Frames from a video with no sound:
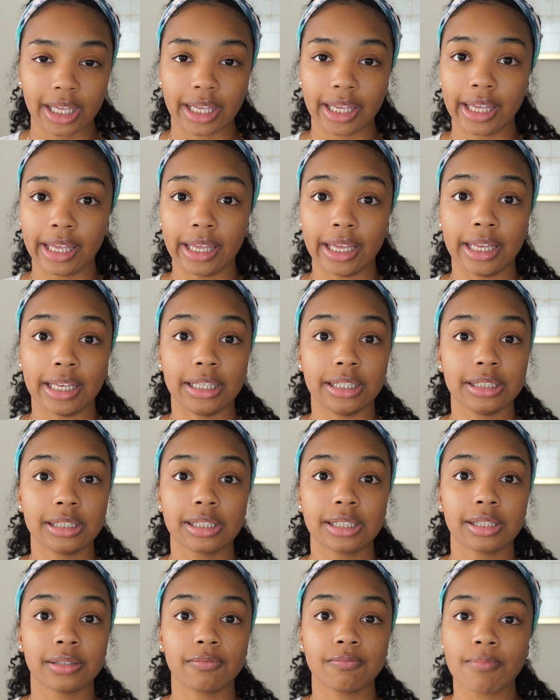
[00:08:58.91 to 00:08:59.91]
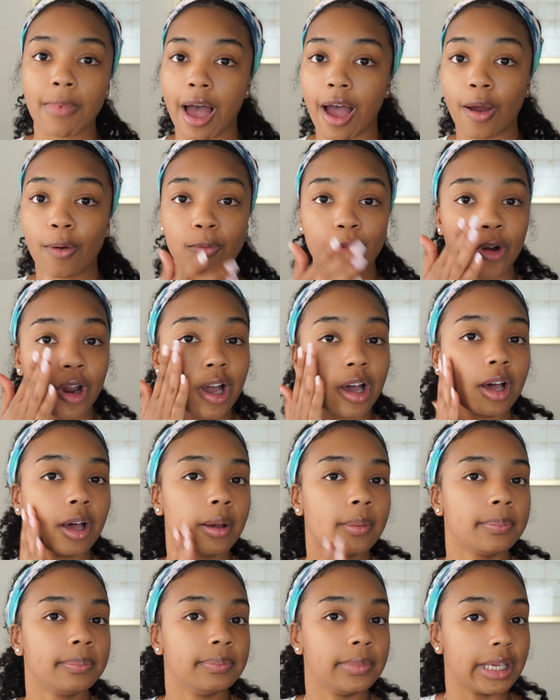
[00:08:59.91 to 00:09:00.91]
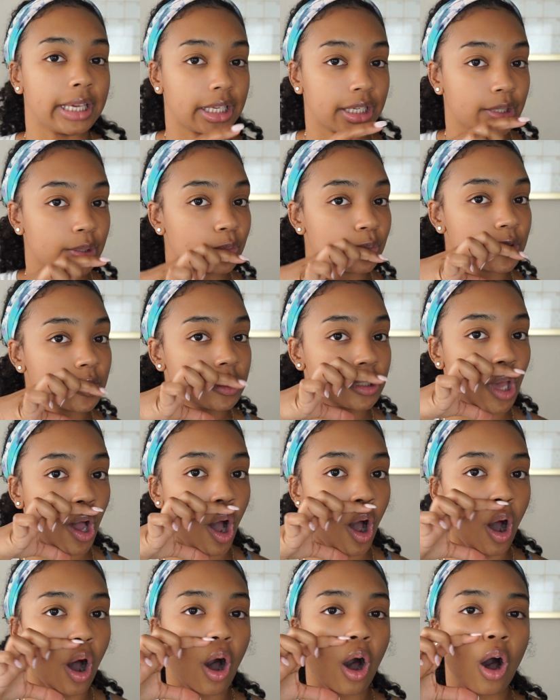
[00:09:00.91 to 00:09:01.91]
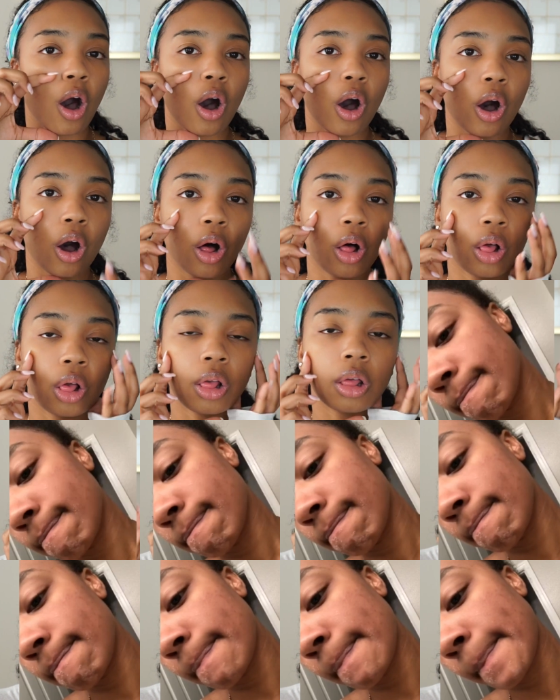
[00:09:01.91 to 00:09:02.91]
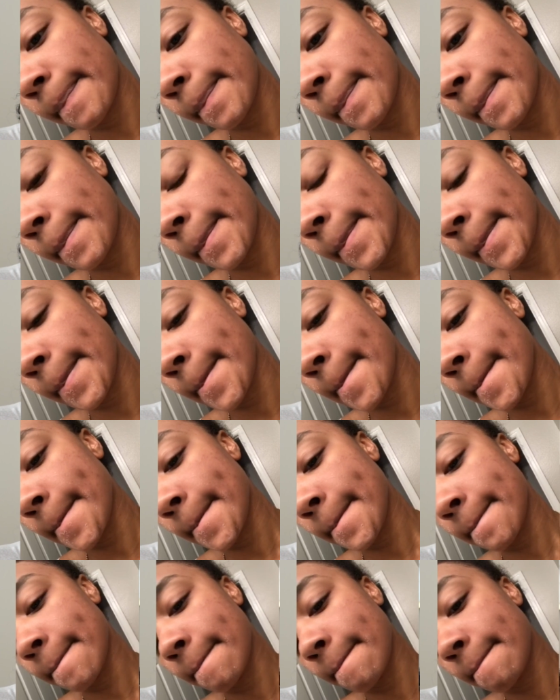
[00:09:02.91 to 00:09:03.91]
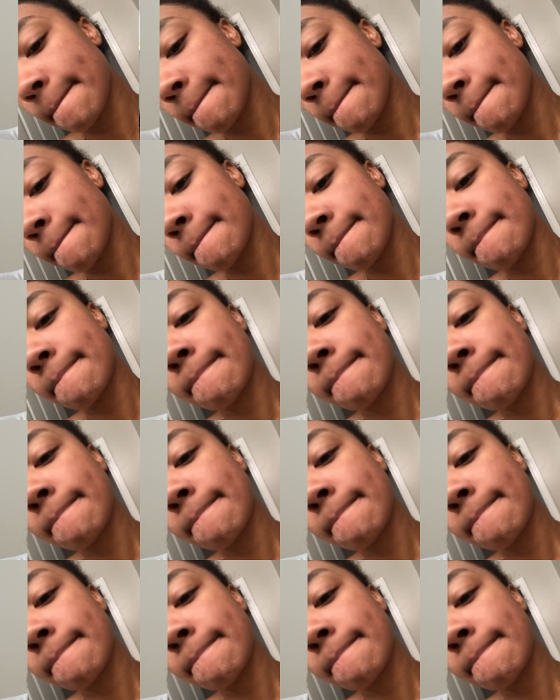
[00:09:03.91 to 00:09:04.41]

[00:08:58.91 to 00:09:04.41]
and I rubbed, and it was all over. It was